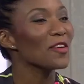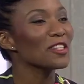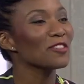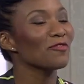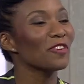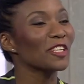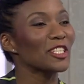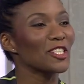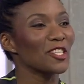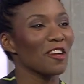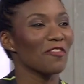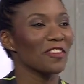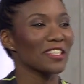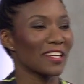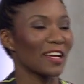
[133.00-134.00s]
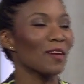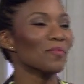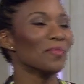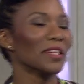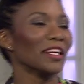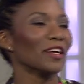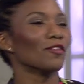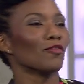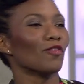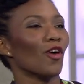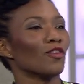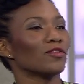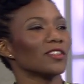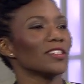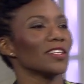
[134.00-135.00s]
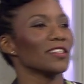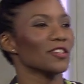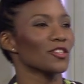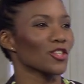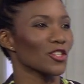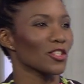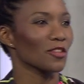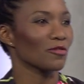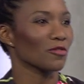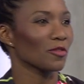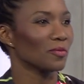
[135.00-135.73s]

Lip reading: is Fitchef as a company involved in the initiative?